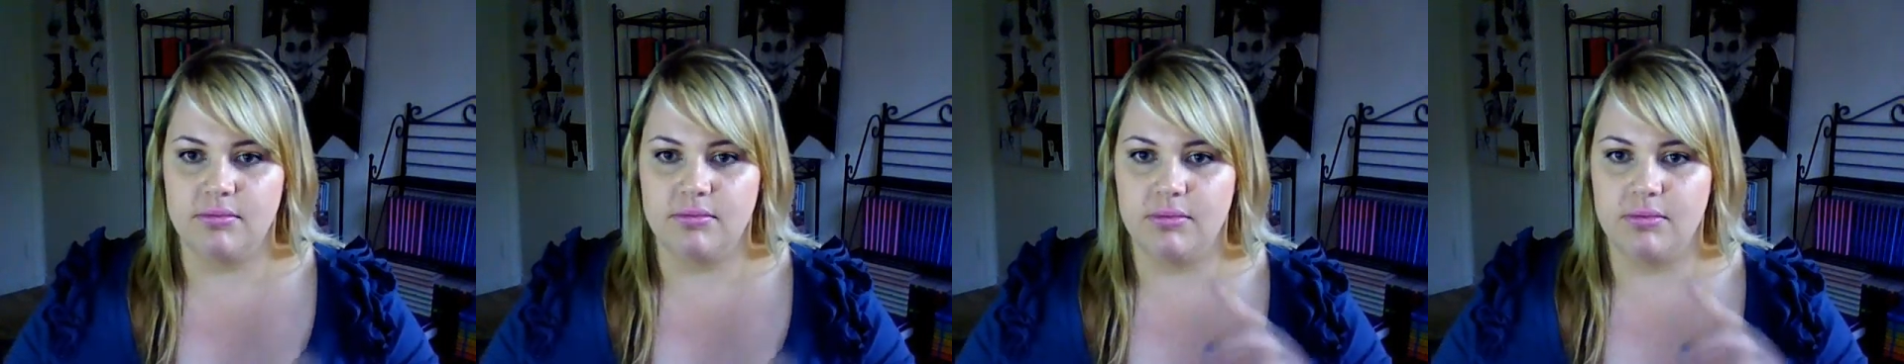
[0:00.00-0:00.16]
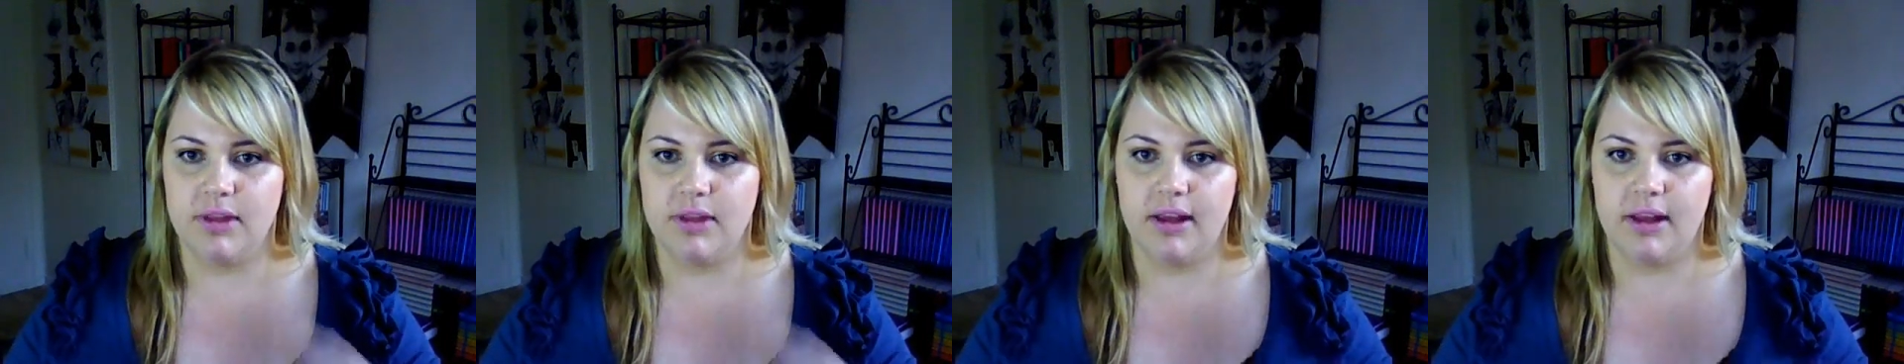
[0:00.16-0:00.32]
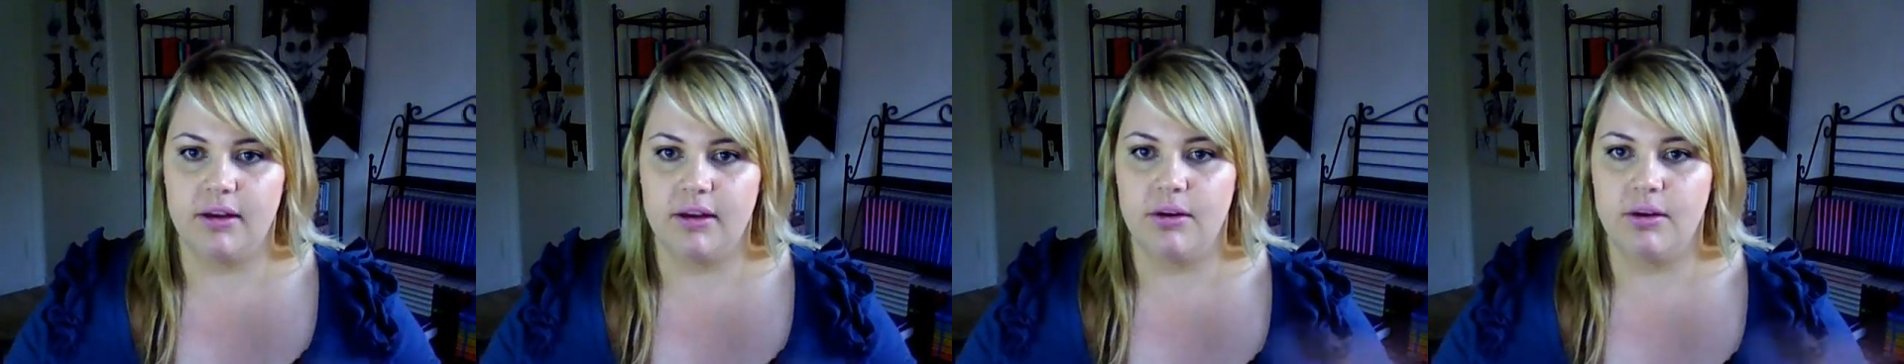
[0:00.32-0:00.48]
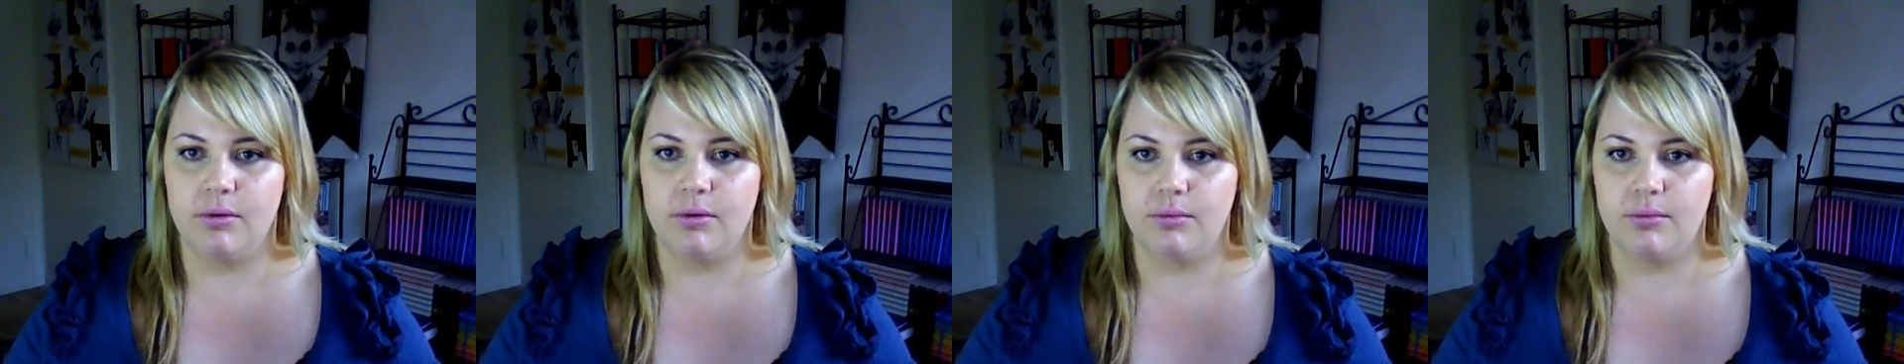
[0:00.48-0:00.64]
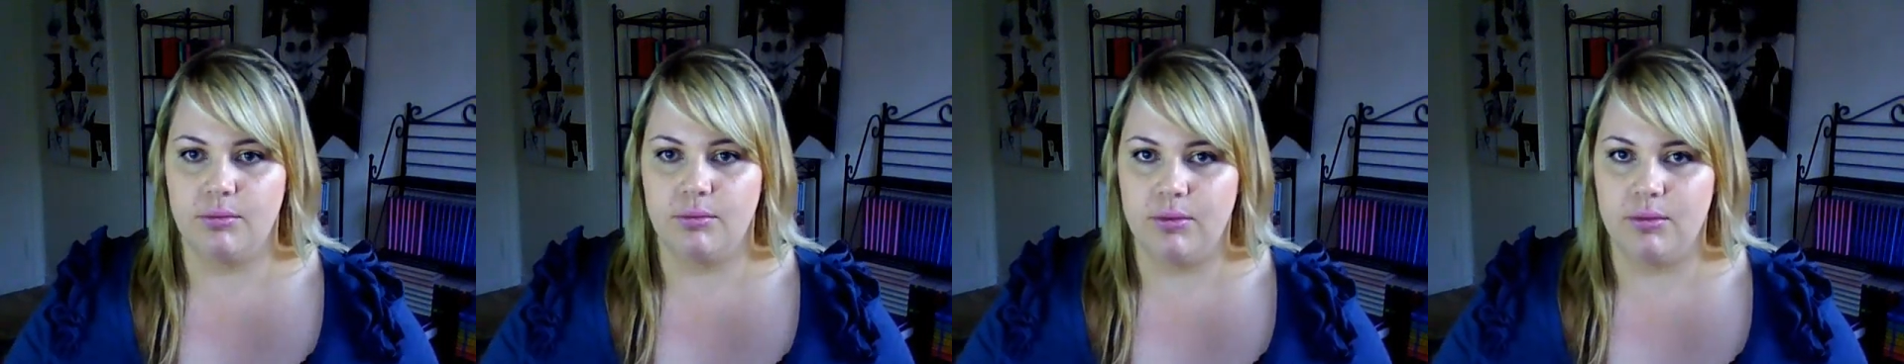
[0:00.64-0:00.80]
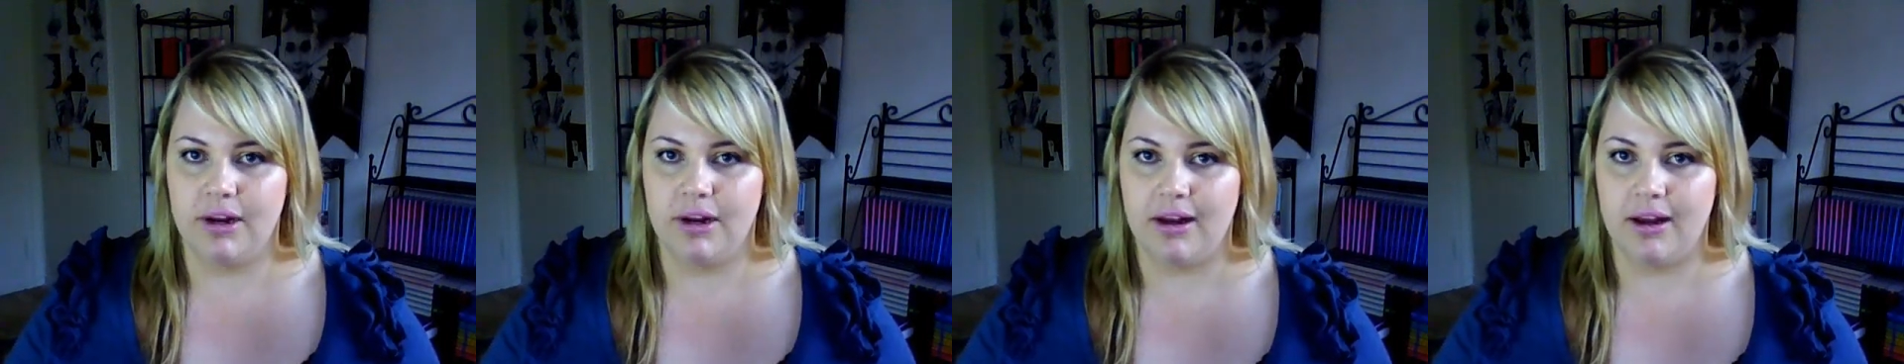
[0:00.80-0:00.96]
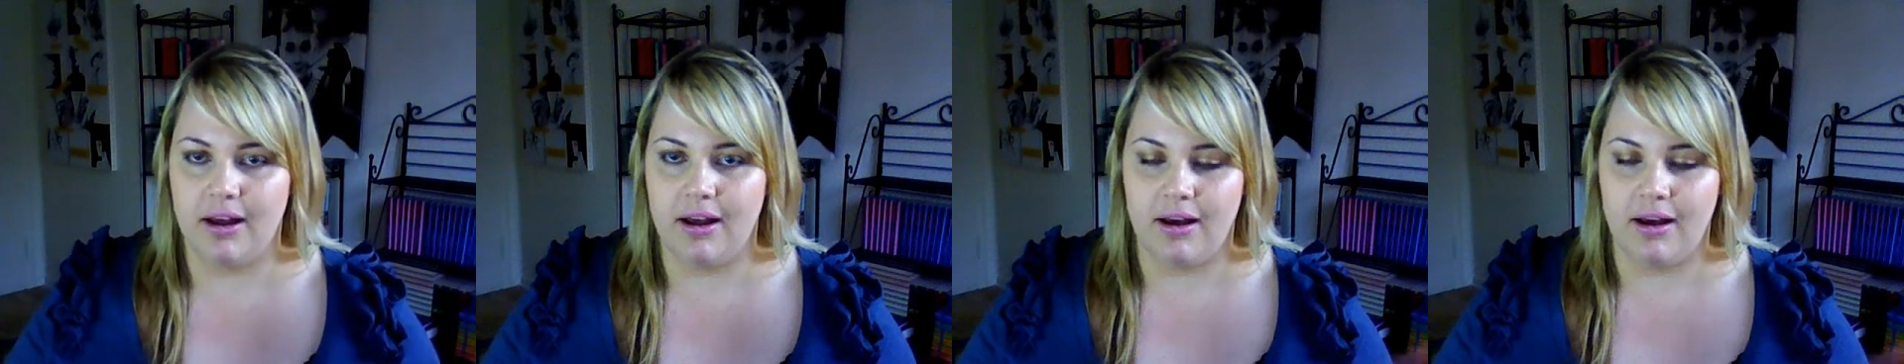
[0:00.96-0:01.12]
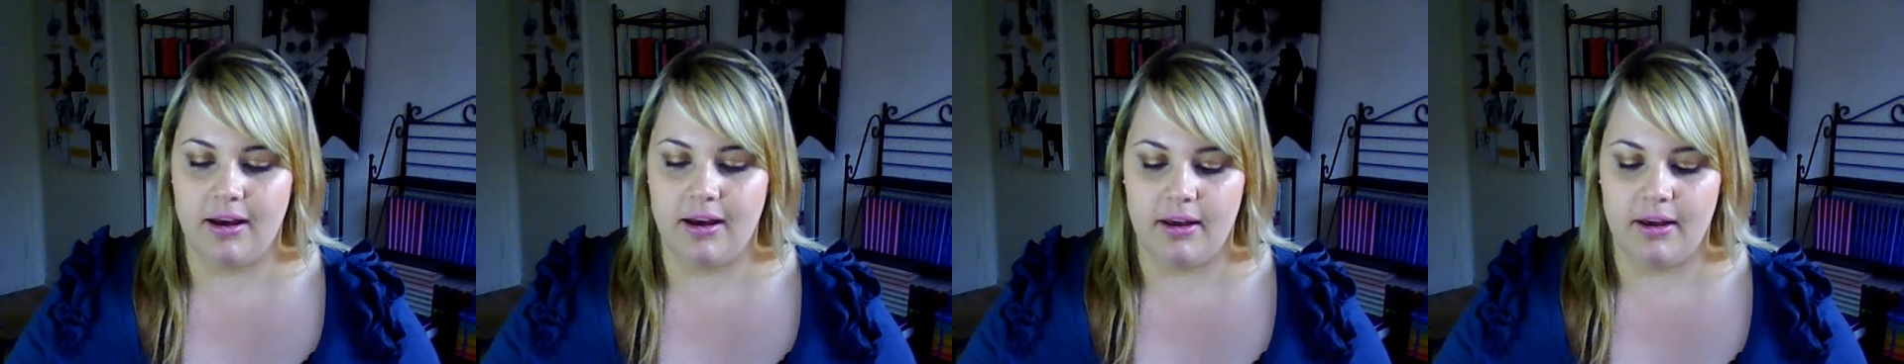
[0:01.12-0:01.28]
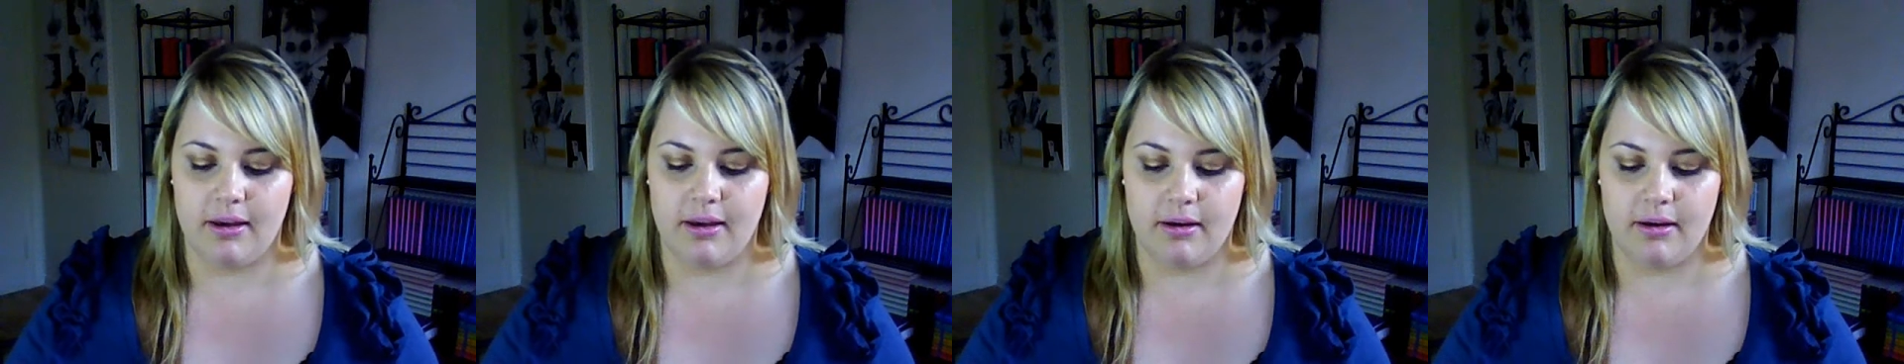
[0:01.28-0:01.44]
like, when
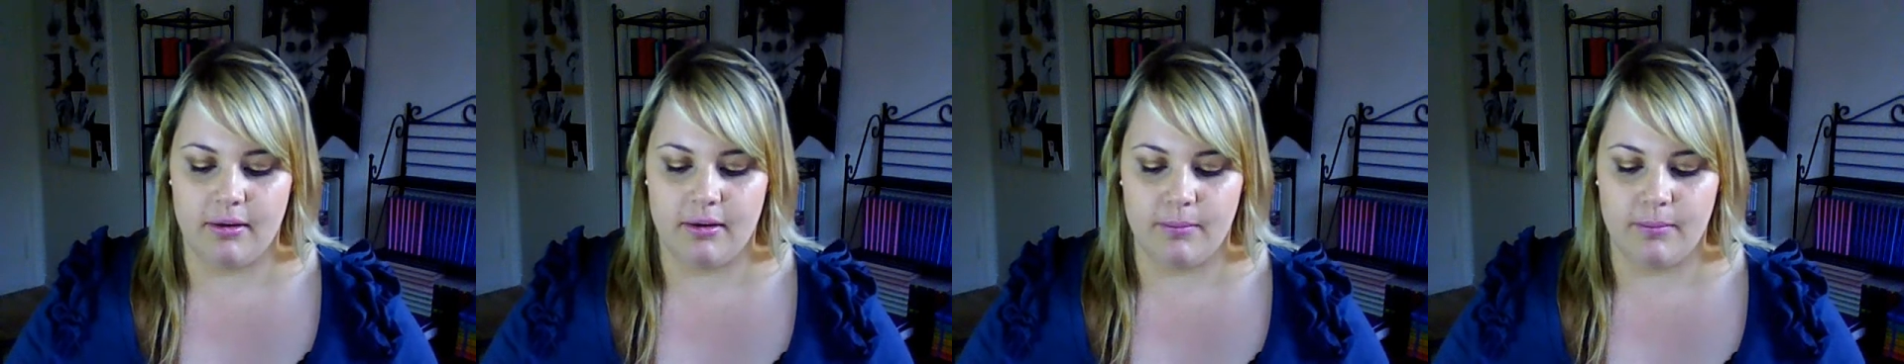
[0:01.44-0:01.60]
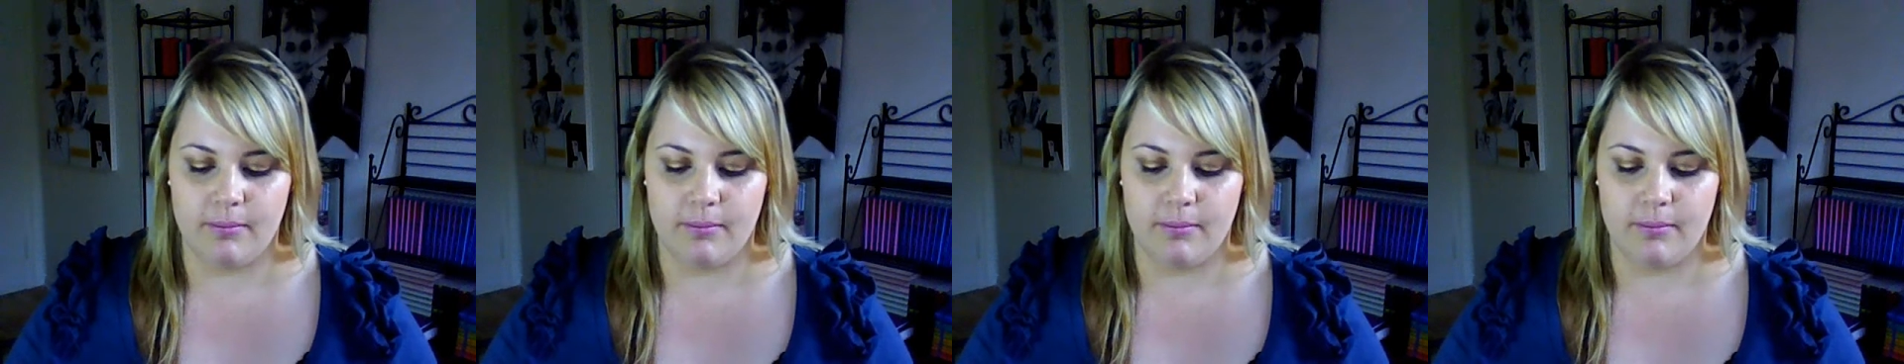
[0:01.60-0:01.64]
I